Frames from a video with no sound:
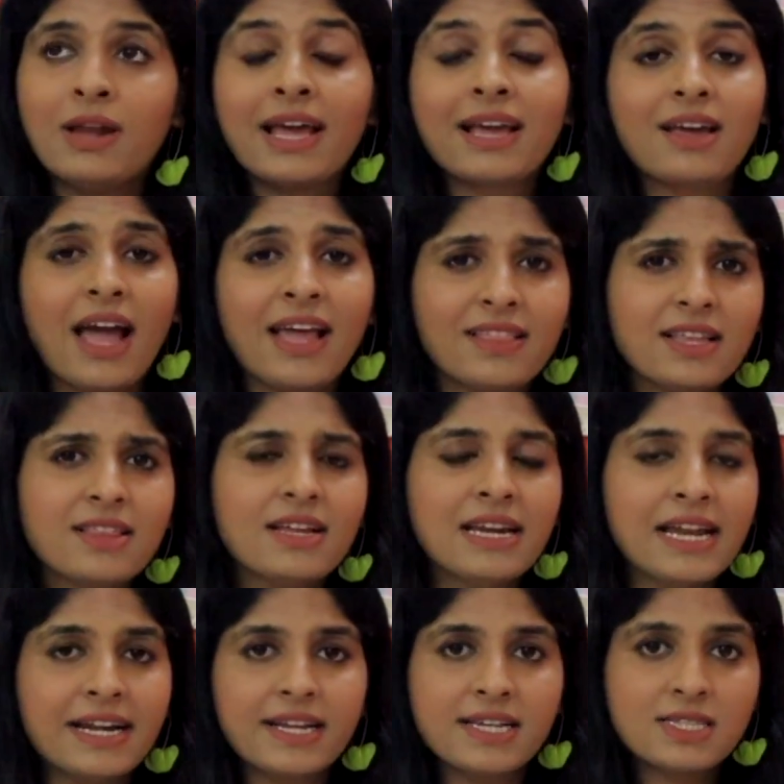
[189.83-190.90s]
Like, I think the
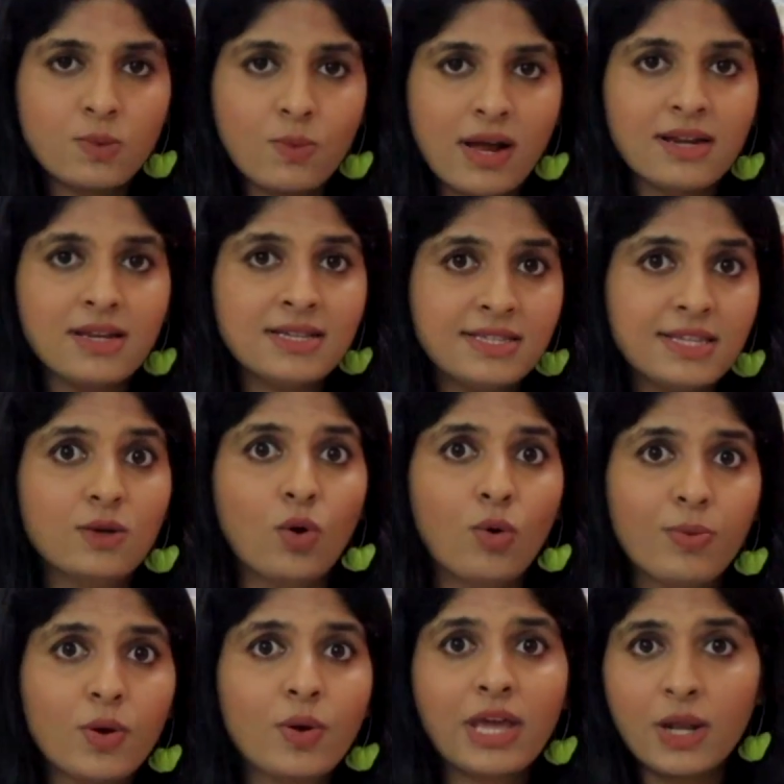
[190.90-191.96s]
latest one is the
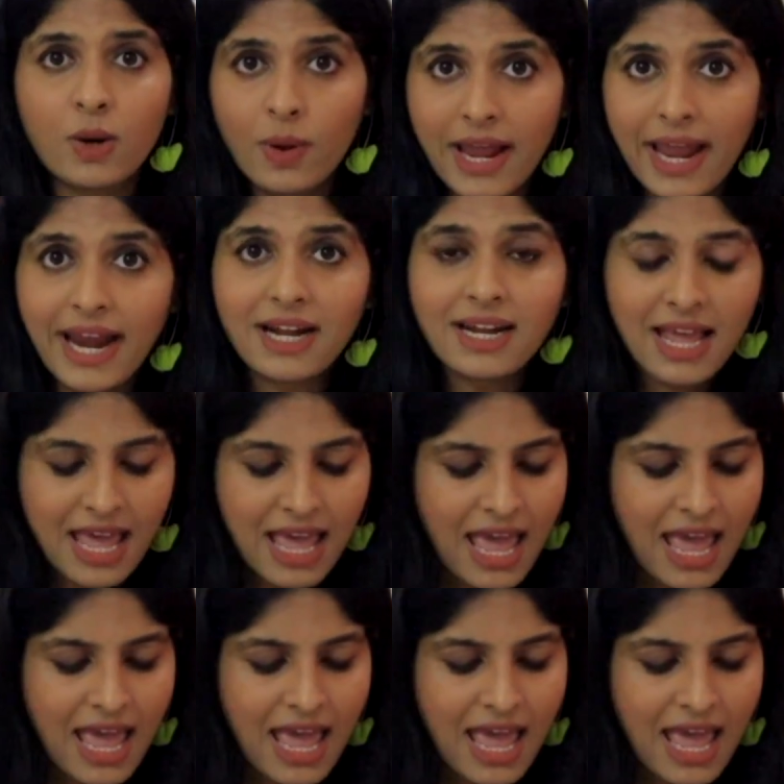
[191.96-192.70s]
GoPro Hero 8,